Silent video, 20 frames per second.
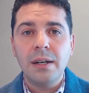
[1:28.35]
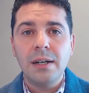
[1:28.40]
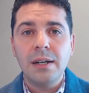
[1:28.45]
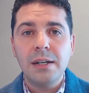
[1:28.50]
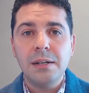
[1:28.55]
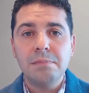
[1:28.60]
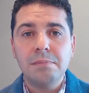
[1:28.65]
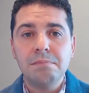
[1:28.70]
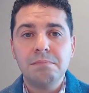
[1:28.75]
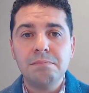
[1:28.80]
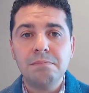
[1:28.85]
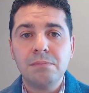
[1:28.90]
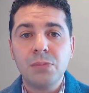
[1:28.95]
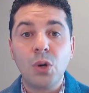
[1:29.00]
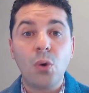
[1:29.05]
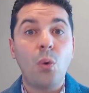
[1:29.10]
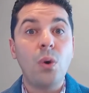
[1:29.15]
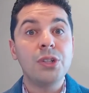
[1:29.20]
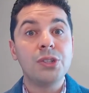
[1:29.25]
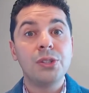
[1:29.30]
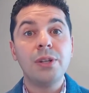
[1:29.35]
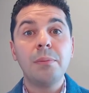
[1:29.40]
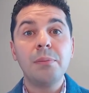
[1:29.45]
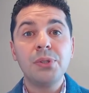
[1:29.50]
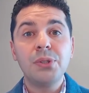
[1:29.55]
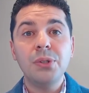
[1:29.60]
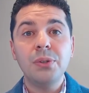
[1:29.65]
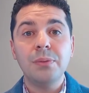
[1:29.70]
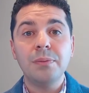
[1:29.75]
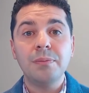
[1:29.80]
Um, question
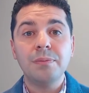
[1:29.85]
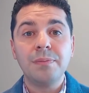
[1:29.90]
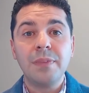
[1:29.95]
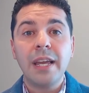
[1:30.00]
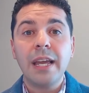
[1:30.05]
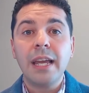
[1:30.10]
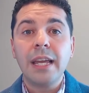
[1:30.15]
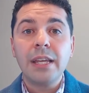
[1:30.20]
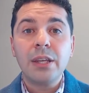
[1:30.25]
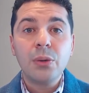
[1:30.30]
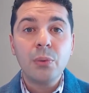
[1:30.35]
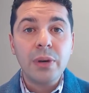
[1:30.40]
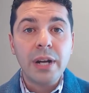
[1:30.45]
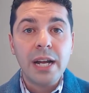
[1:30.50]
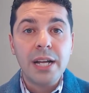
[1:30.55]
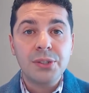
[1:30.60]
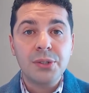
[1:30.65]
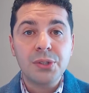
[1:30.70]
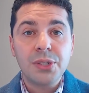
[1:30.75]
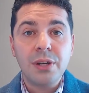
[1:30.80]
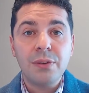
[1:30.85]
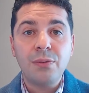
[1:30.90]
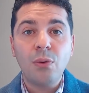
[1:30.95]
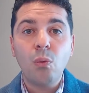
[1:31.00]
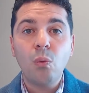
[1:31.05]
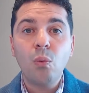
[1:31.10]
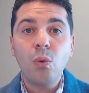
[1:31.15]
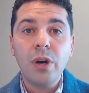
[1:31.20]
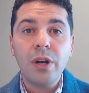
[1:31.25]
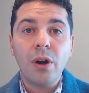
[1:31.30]
number two. You want to ask
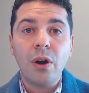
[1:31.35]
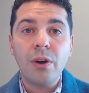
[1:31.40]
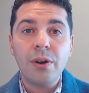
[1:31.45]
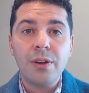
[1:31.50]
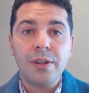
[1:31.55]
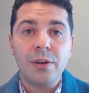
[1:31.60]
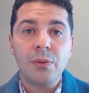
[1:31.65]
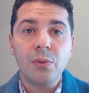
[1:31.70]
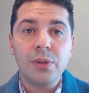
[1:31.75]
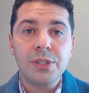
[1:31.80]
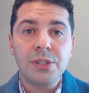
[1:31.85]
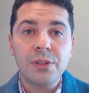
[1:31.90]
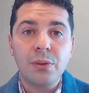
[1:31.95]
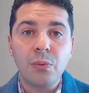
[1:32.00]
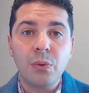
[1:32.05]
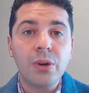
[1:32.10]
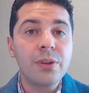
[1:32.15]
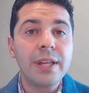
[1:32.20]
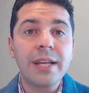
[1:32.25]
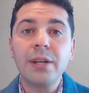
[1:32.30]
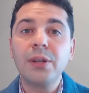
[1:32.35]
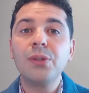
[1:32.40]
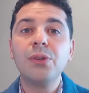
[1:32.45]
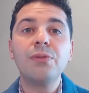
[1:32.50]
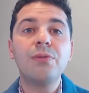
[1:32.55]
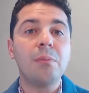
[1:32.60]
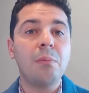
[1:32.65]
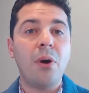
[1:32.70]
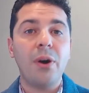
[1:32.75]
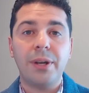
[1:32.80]
yourself, what are, what's, what are they going
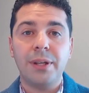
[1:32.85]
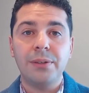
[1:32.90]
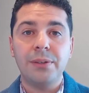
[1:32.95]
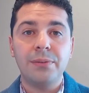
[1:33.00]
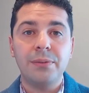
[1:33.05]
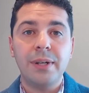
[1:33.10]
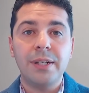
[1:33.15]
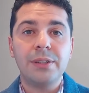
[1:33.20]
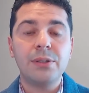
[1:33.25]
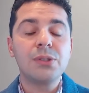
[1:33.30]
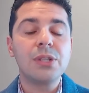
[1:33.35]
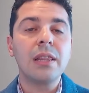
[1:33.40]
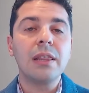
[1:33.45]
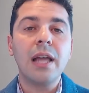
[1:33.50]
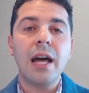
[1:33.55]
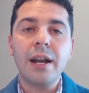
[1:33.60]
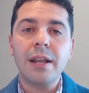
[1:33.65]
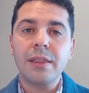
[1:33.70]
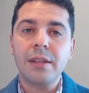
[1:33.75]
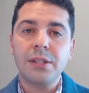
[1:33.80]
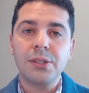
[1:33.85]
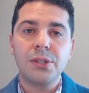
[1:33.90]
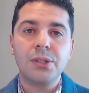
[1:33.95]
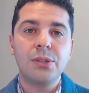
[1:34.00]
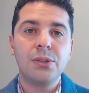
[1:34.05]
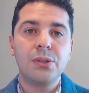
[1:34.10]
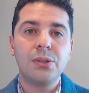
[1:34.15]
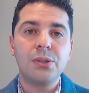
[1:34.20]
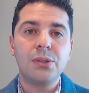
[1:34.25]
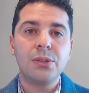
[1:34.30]
to do for marketing, right? There's a lot of things you
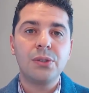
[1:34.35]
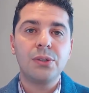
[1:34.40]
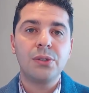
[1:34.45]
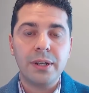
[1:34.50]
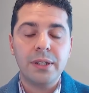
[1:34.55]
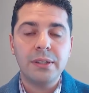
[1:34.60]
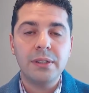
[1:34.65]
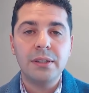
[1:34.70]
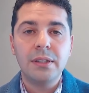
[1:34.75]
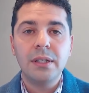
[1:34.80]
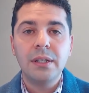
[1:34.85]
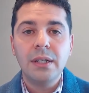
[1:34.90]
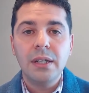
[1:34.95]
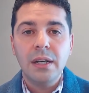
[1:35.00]
can do for marketing.